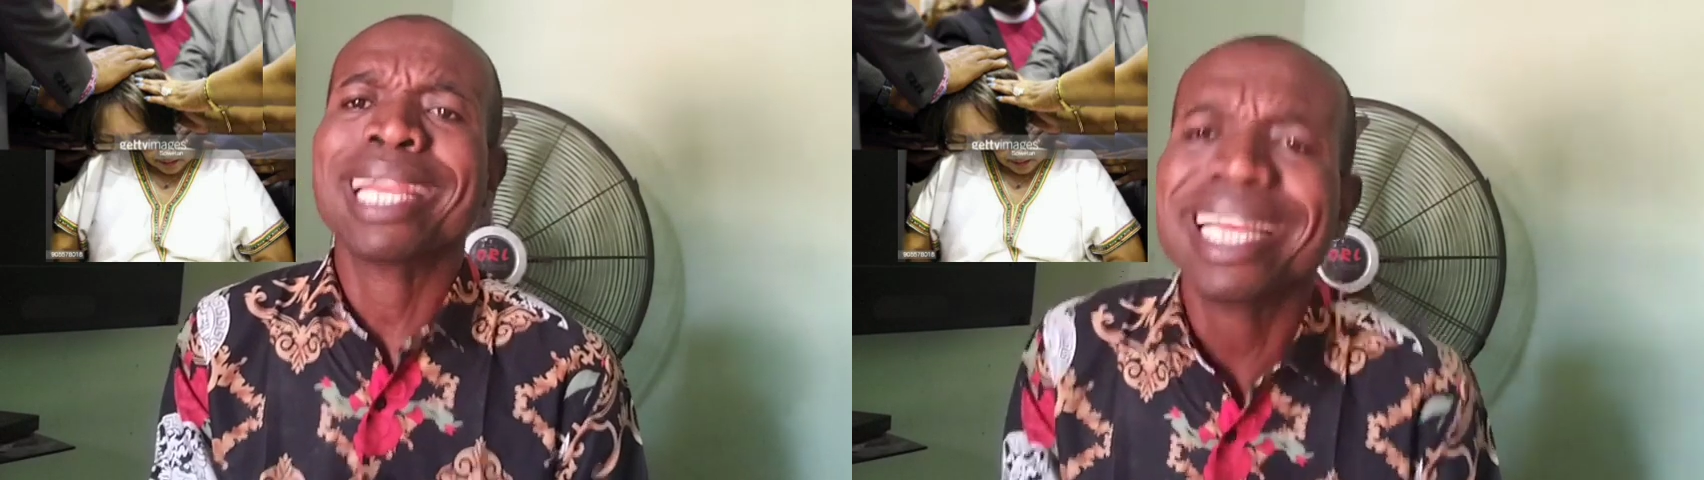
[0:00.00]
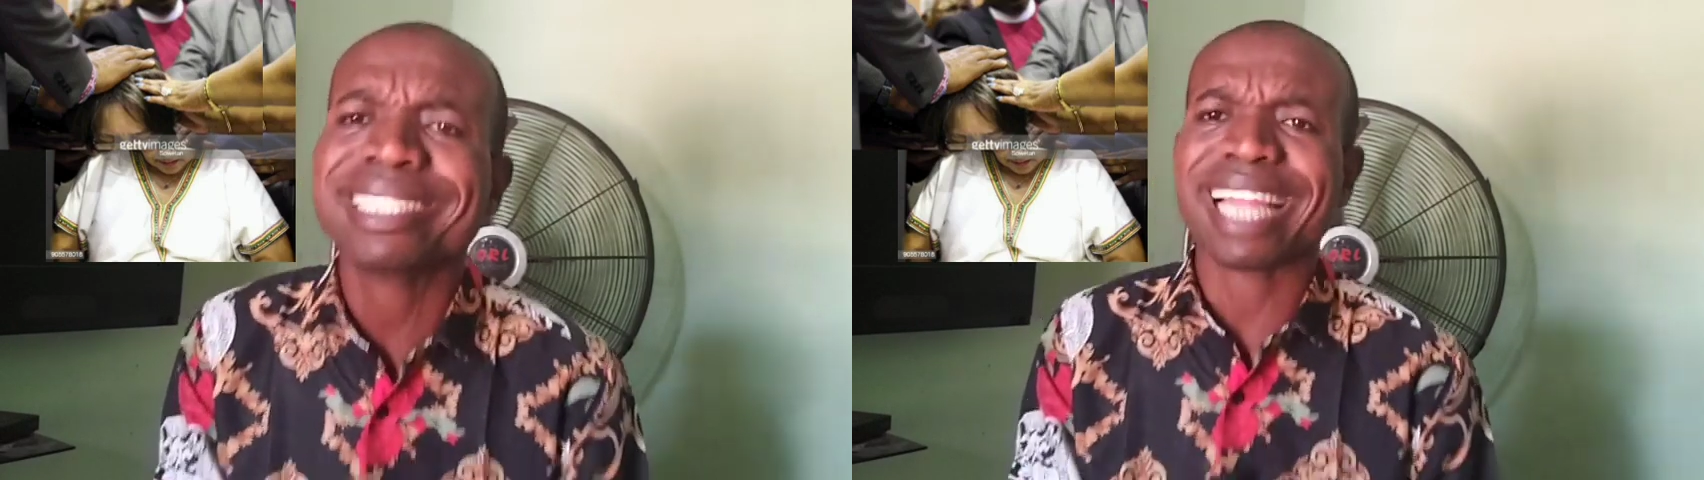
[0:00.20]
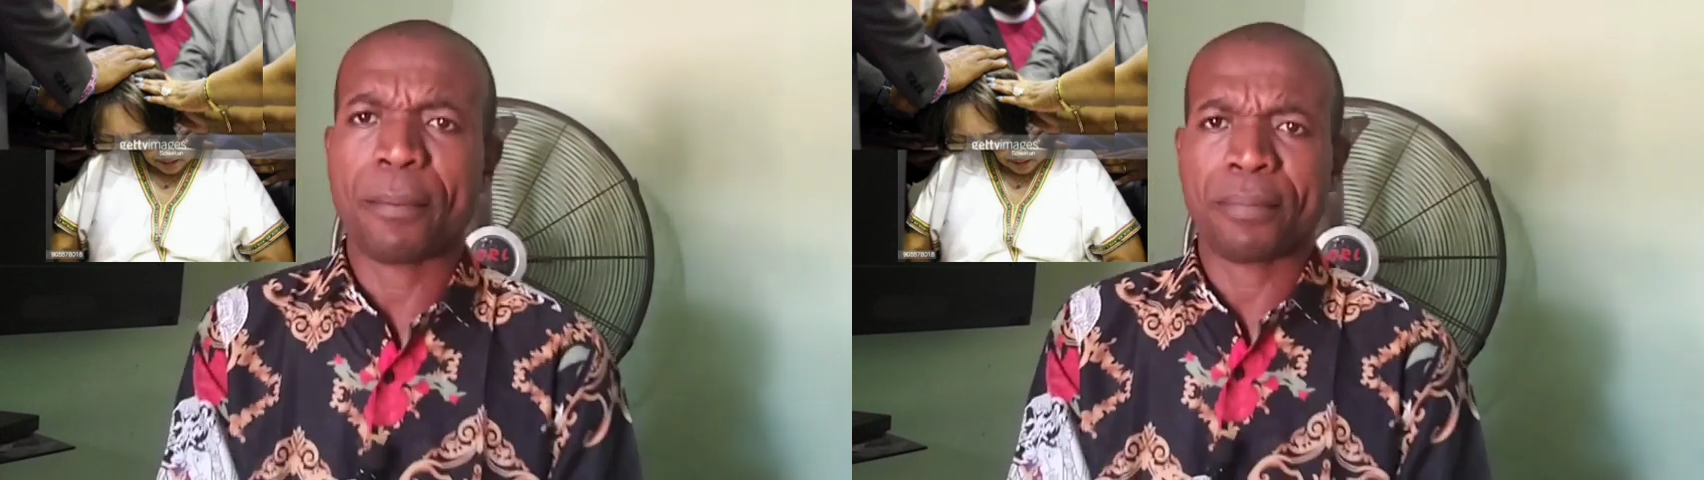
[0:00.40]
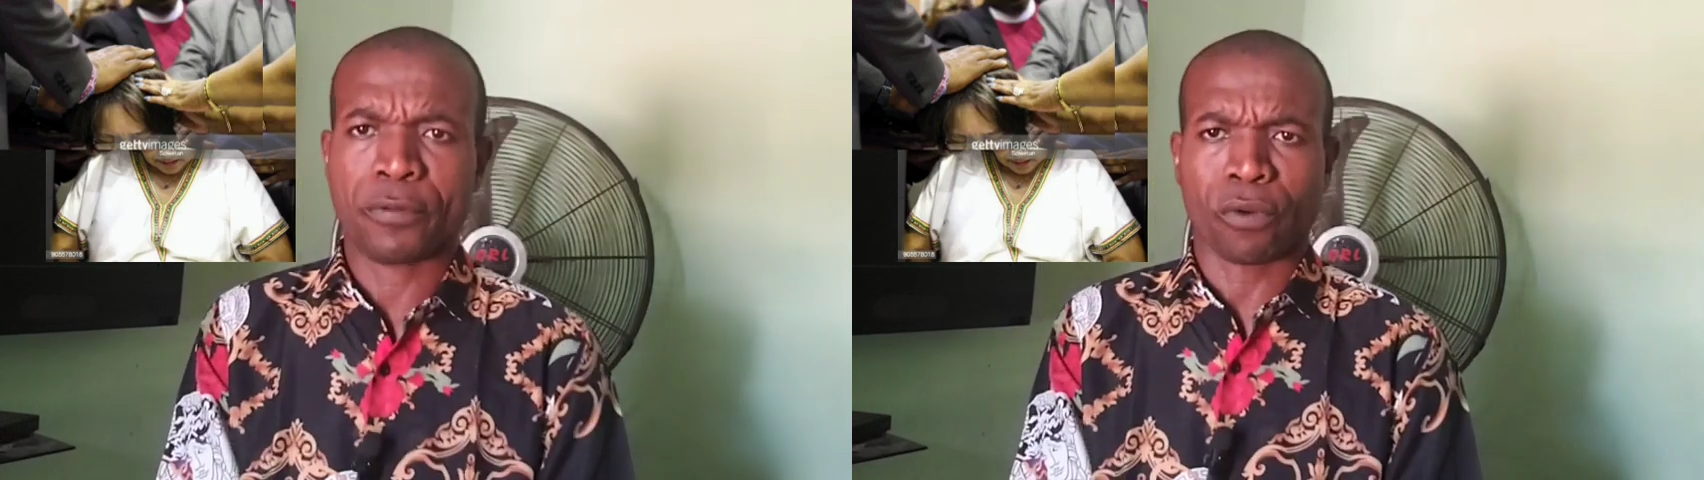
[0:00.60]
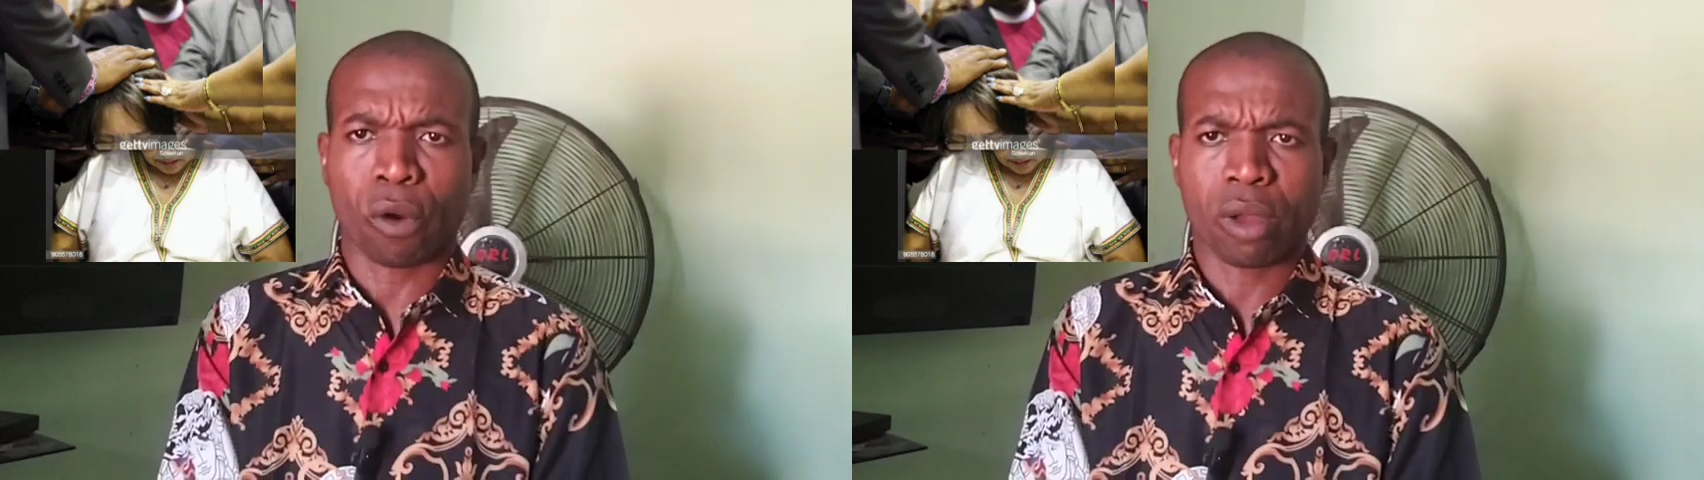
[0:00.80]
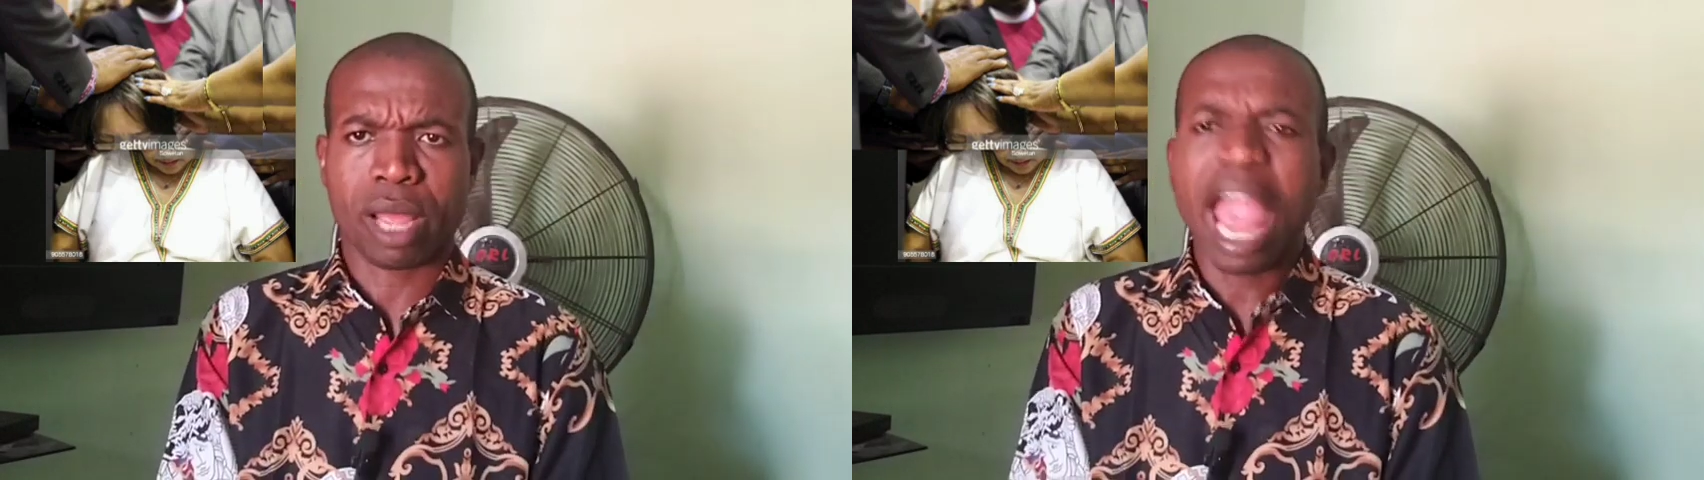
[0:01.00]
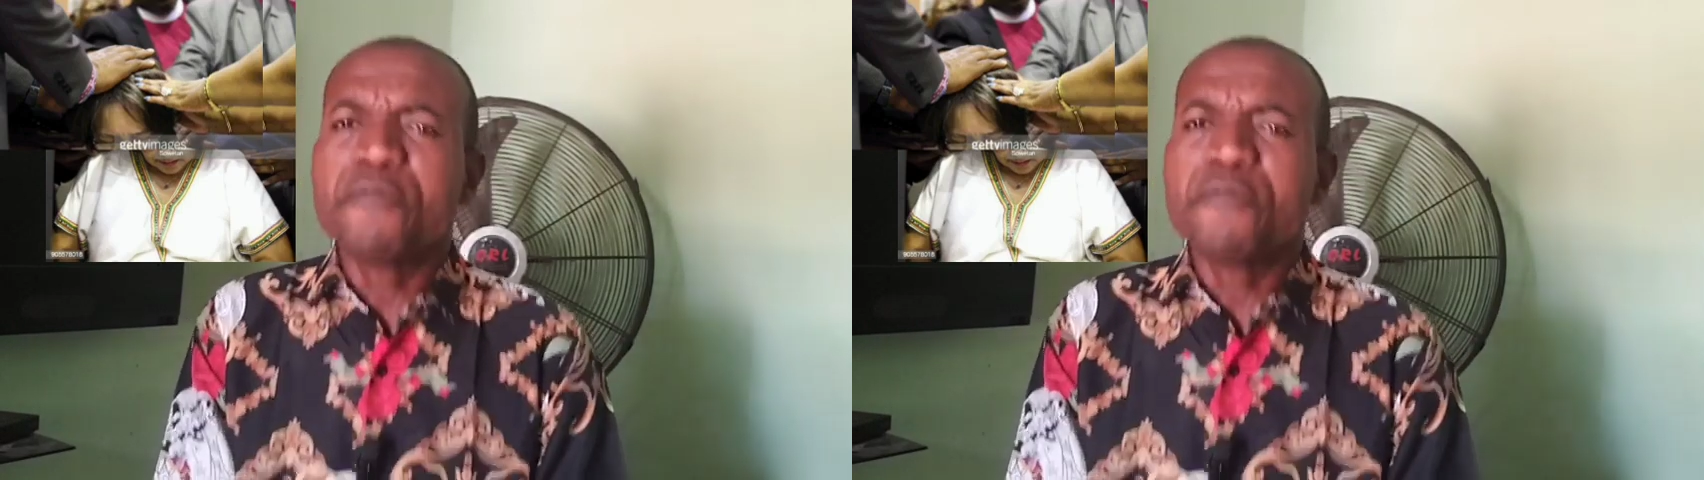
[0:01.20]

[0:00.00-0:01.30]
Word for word: are kneeling down before?